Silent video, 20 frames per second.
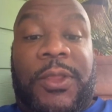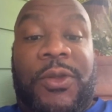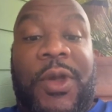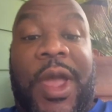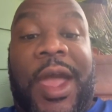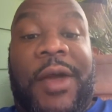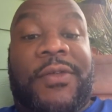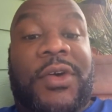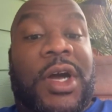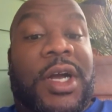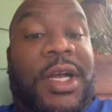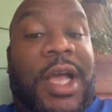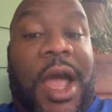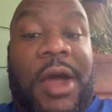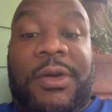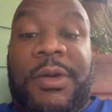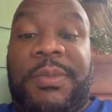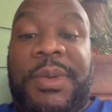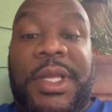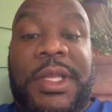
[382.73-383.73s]
You have an
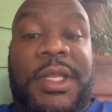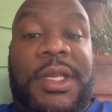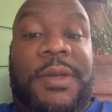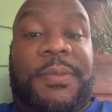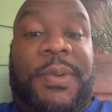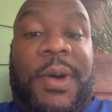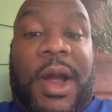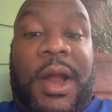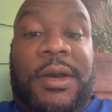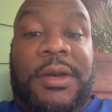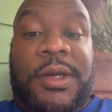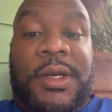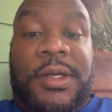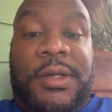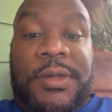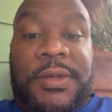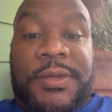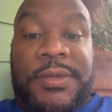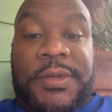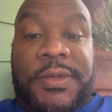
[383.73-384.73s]
accountability
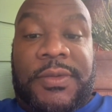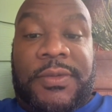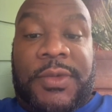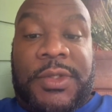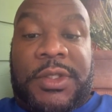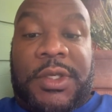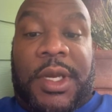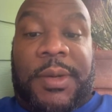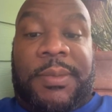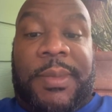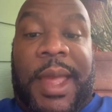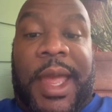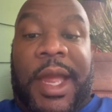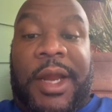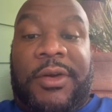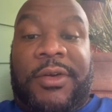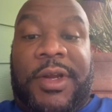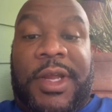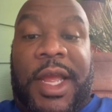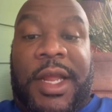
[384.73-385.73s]
partner. What's up,
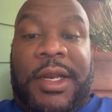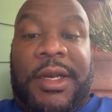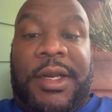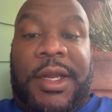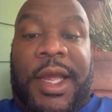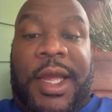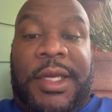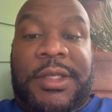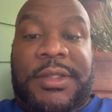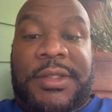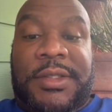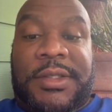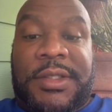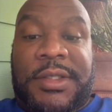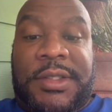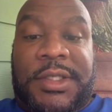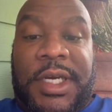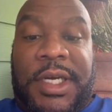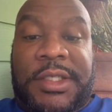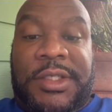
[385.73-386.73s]
Mad Created
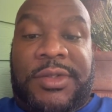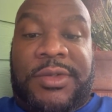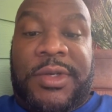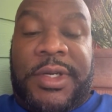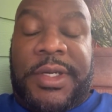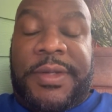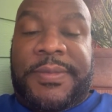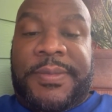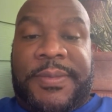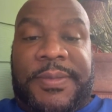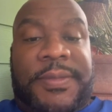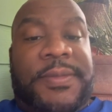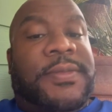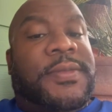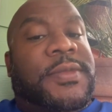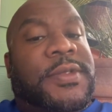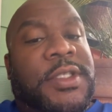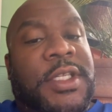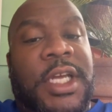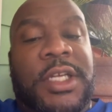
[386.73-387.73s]
Ecstasy Just Tree?
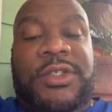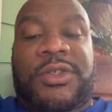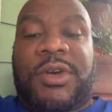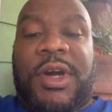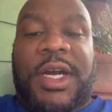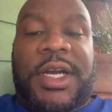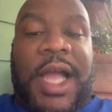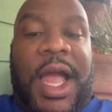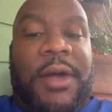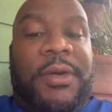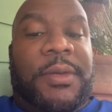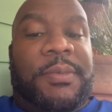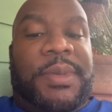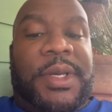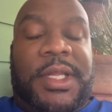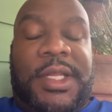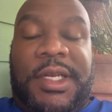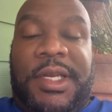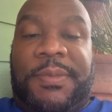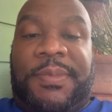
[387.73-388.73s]
Get you an
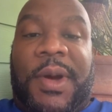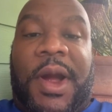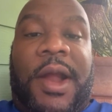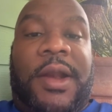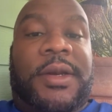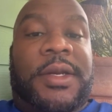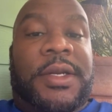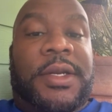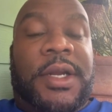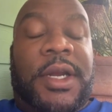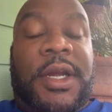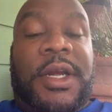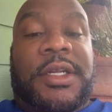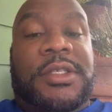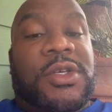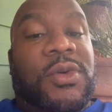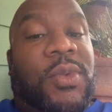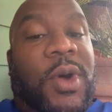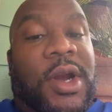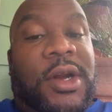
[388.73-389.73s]
accountability partner
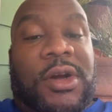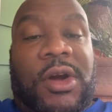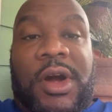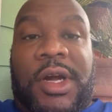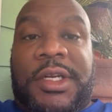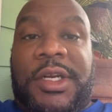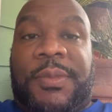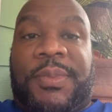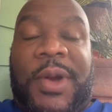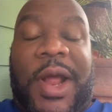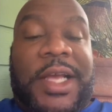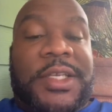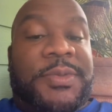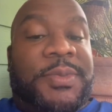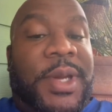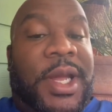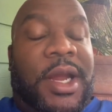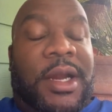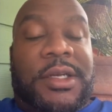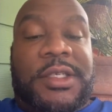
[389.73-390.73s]
to work on your
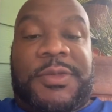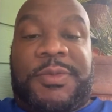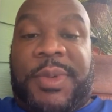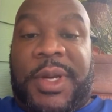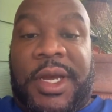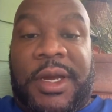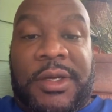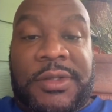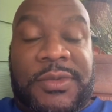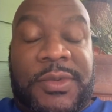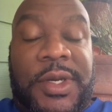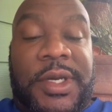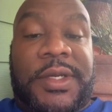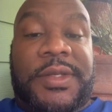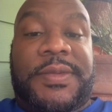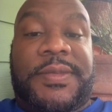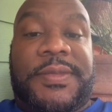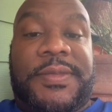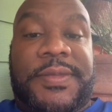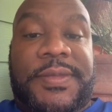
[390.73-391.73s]
prosperity spells with.